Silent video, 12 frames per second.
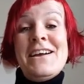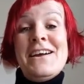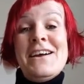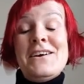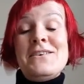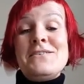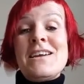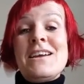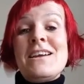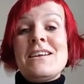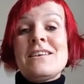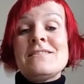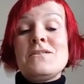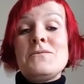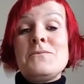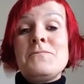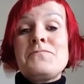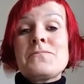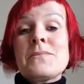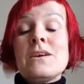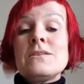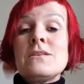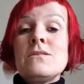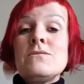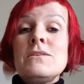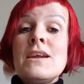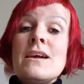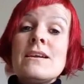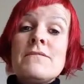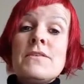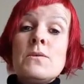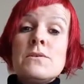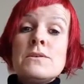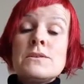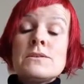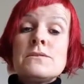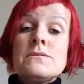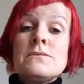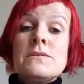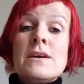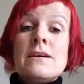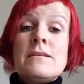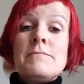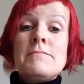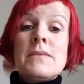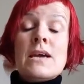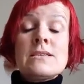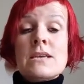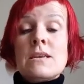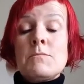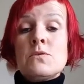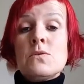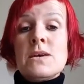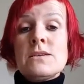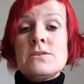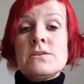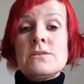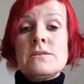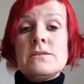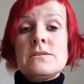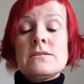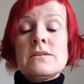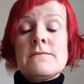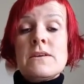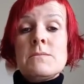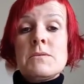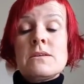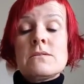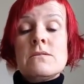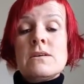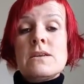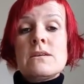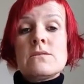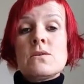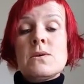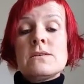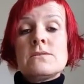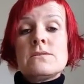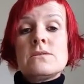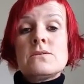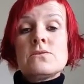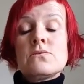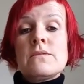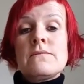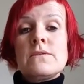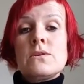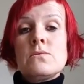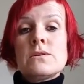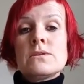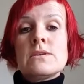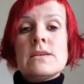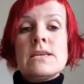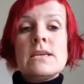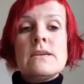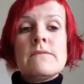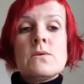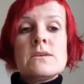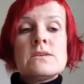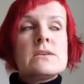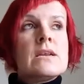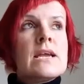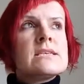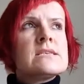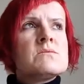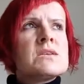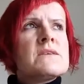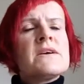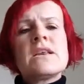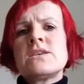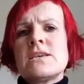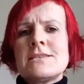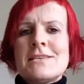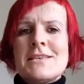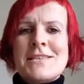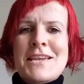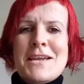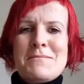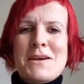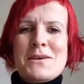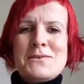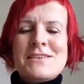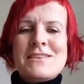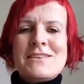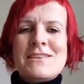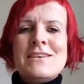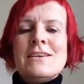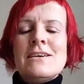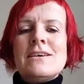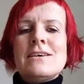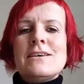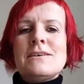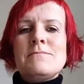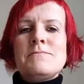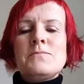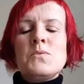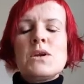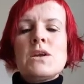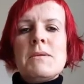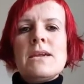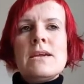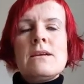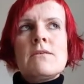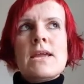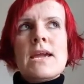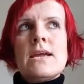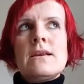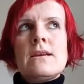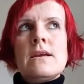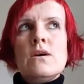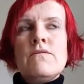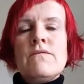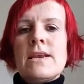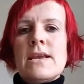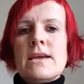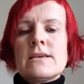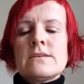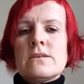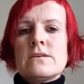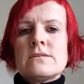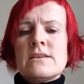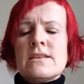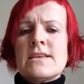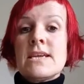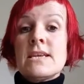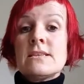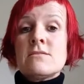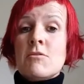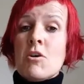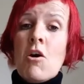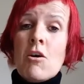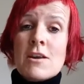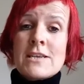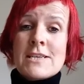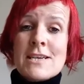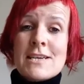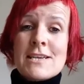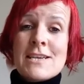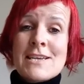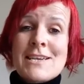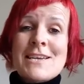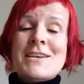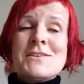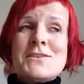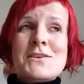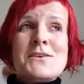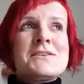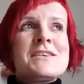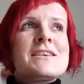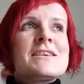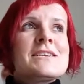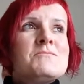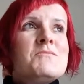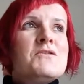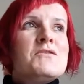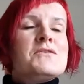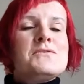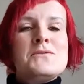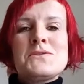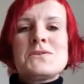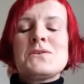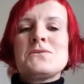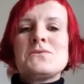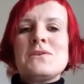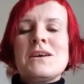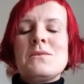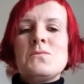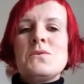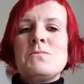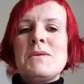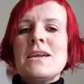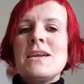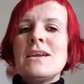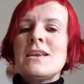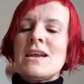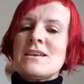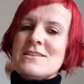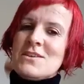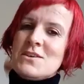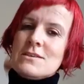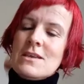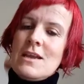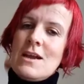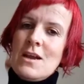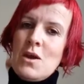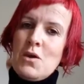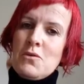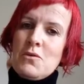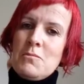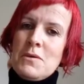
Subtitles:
Okay, so yeah, if you want to ask any more questions, if anybody's got any other questions, or if you want to leave a question later when you've had a chance to think about it, we're going to be here again hopefully next Thursday. The kids are on holiday starting tomorrow, so we'll be here next Thursday, I hope.